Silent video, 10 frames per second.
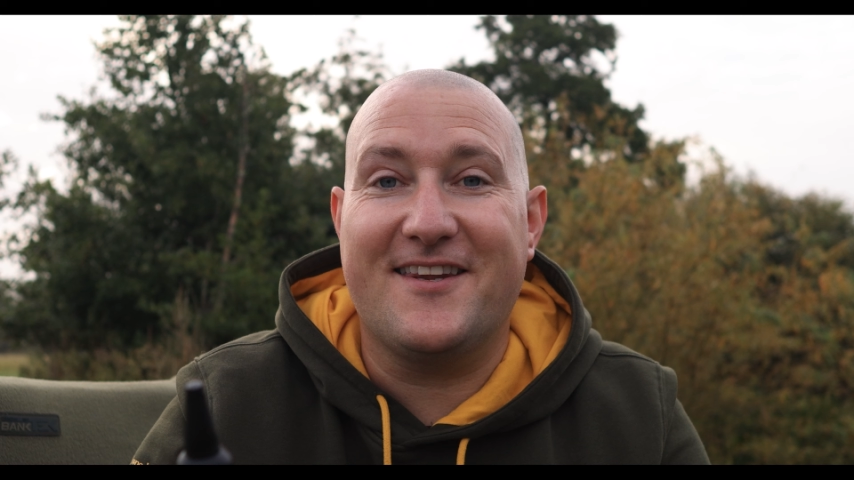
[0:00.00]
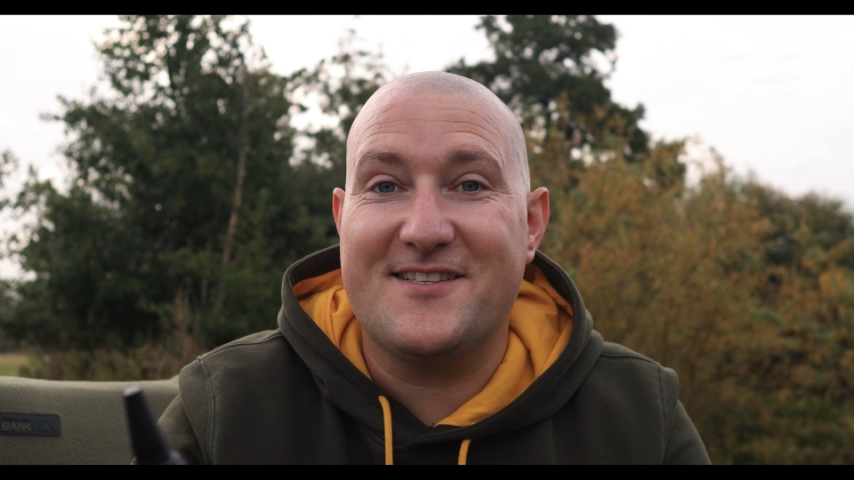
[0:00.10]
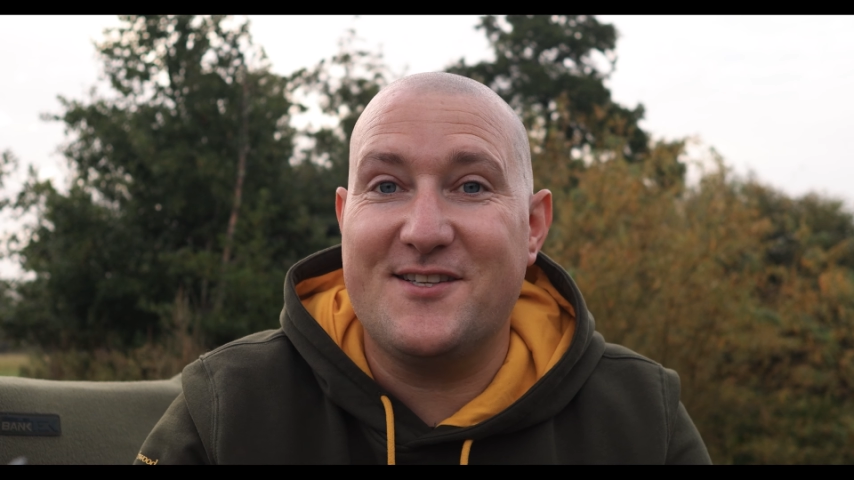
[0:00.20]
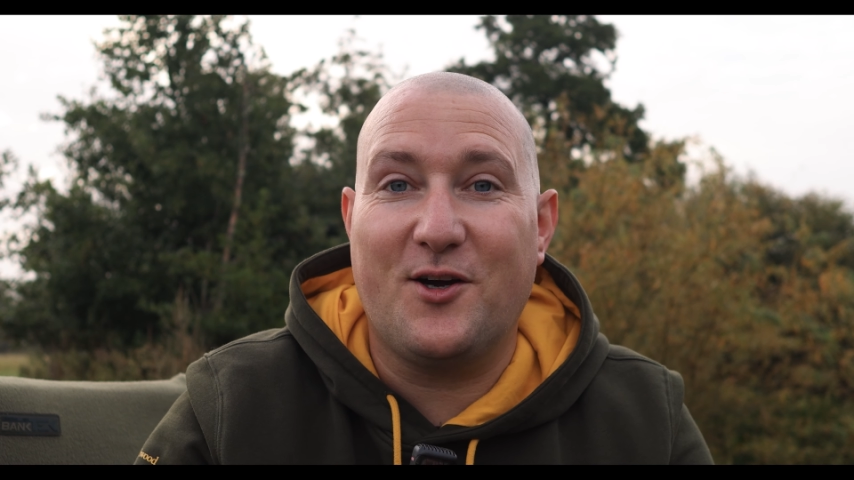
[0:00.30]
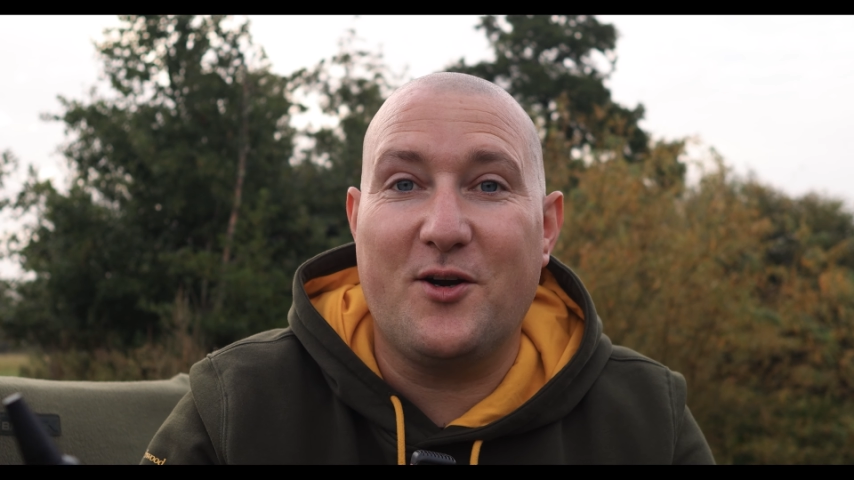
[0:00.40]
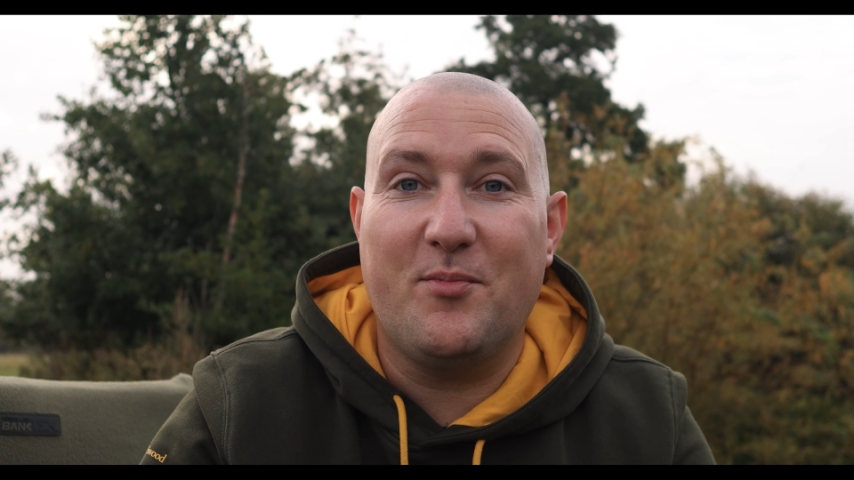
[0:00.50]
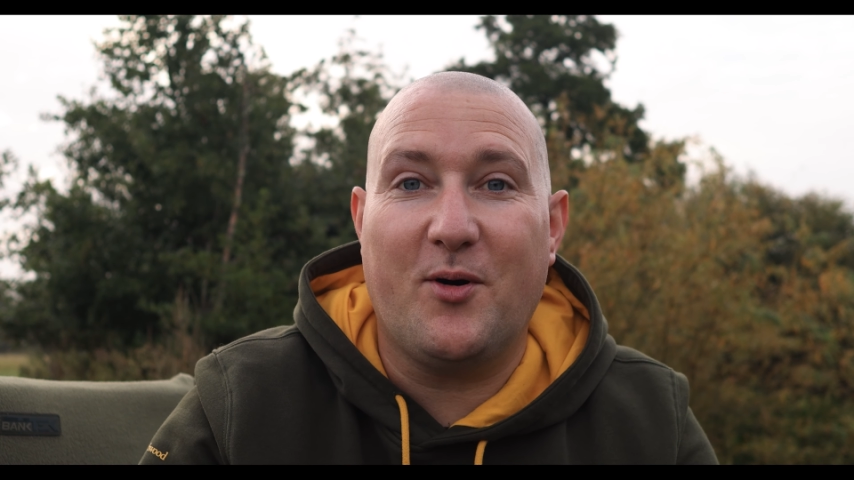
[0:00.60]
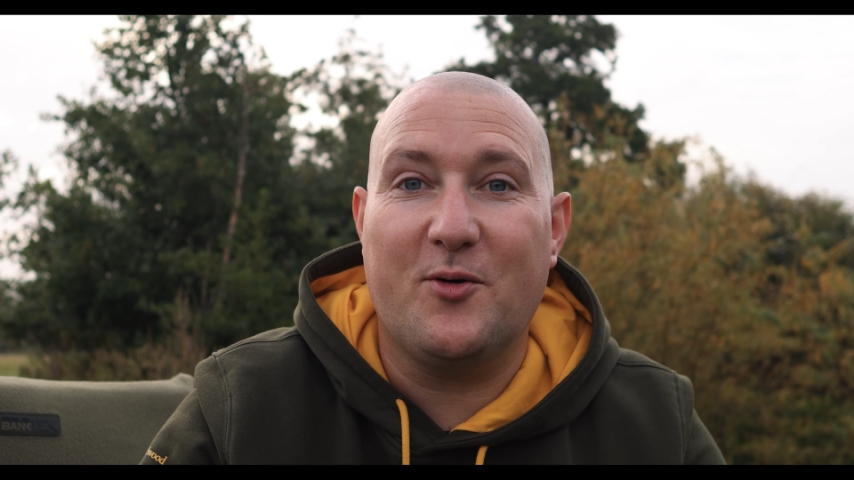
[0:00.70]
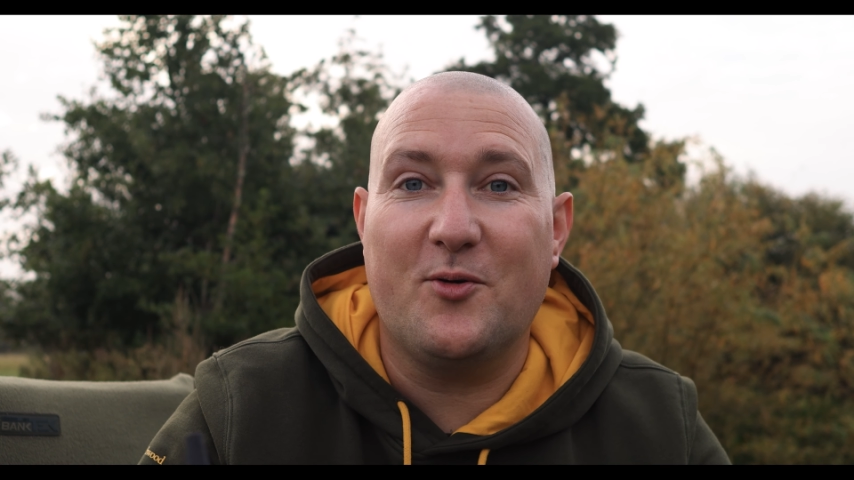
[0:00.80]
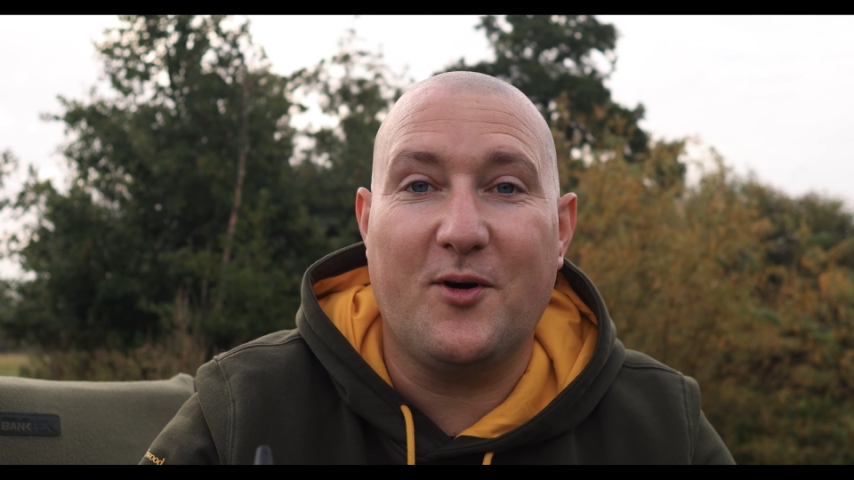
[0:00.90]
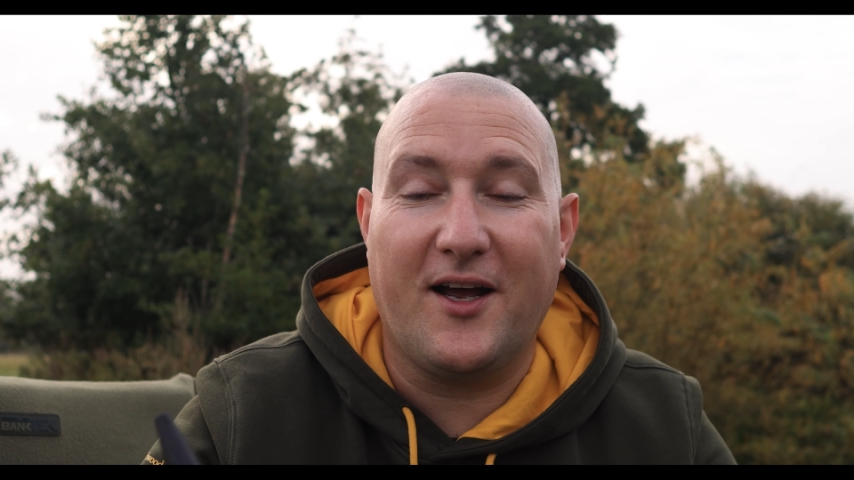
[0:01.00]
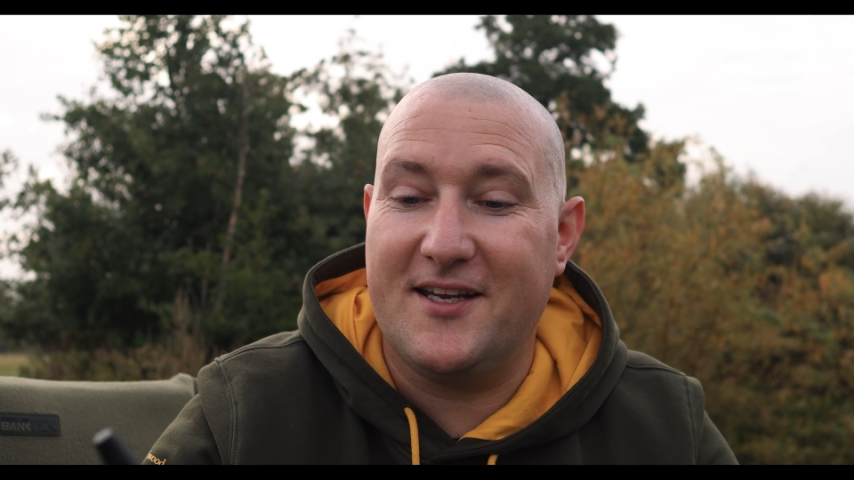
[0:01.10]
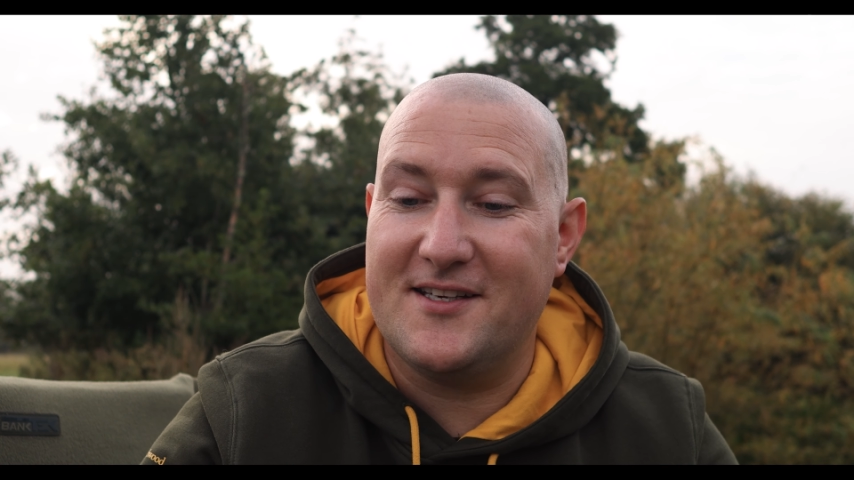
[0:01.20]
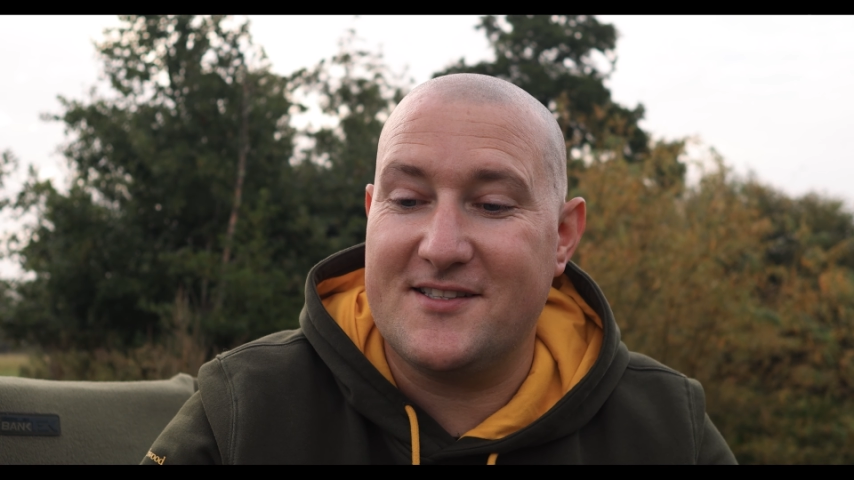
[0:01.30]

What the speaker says: this is the only bottle, and